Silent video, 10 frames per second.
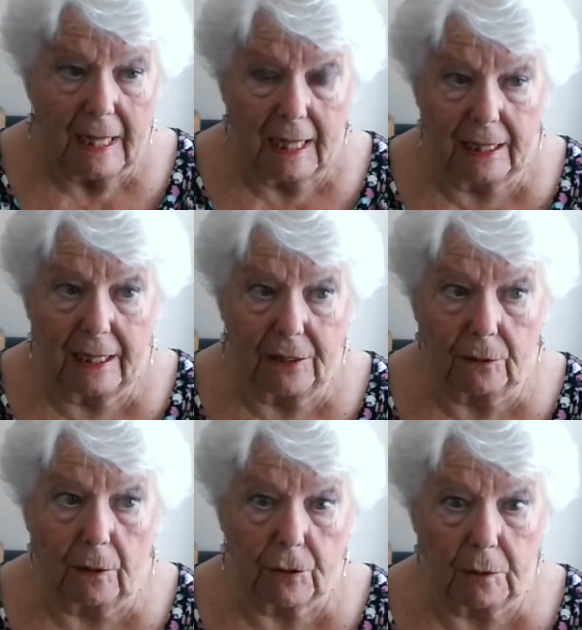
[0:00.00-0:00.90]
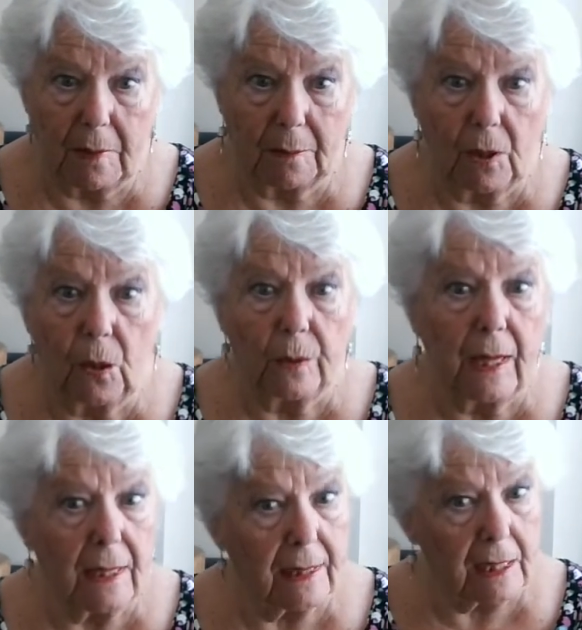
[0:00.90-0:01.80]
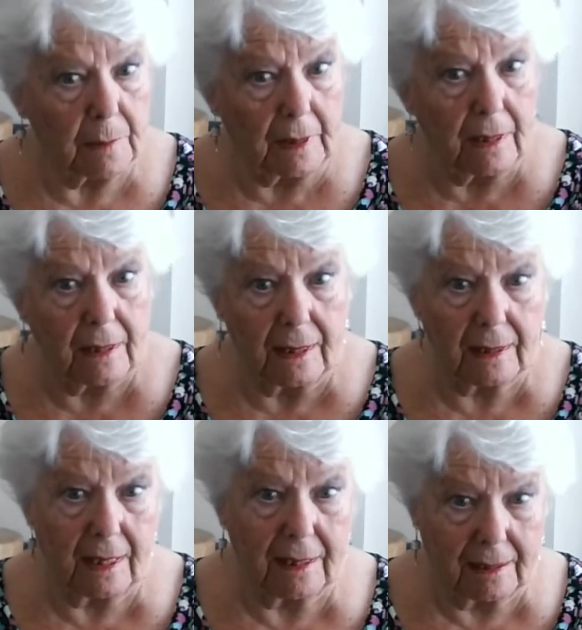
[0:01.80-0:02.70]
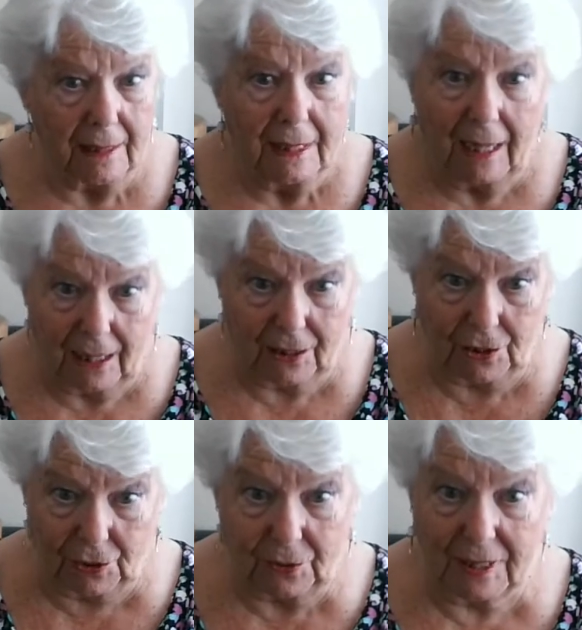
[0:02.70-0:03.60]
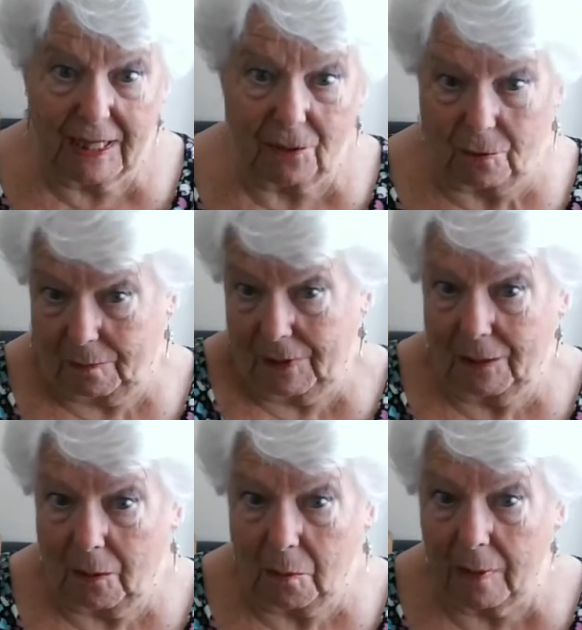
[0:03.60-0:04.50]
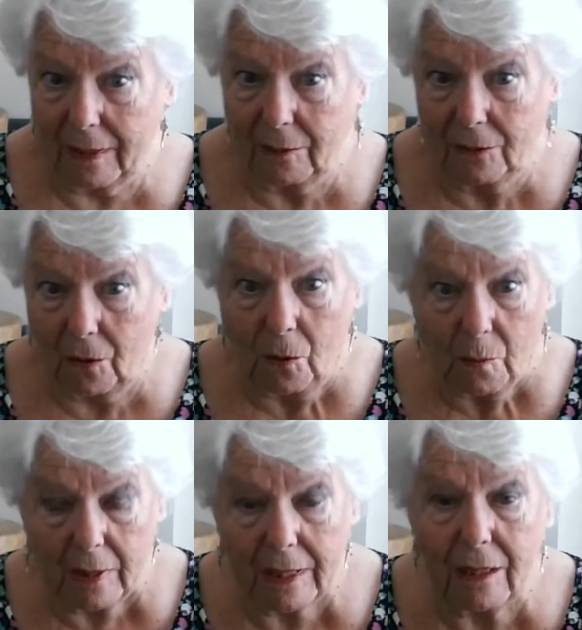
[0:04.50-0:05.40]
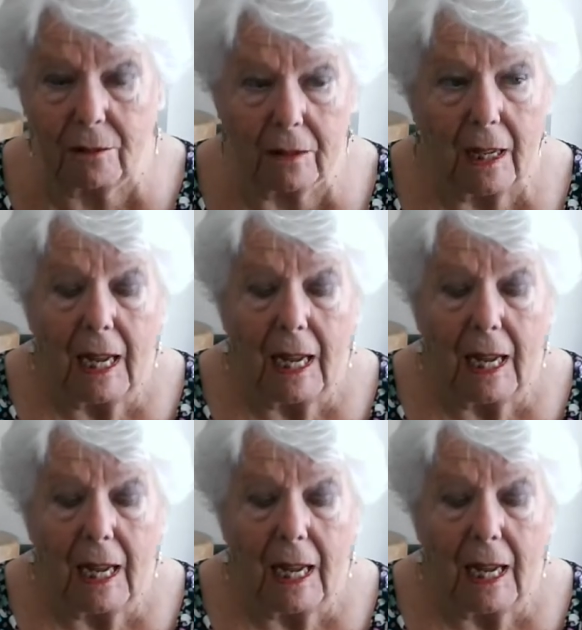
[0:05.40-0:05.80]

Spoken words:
And then you've got to remember, oh, yes, that's because I said I could do this or, on my own, not on my own.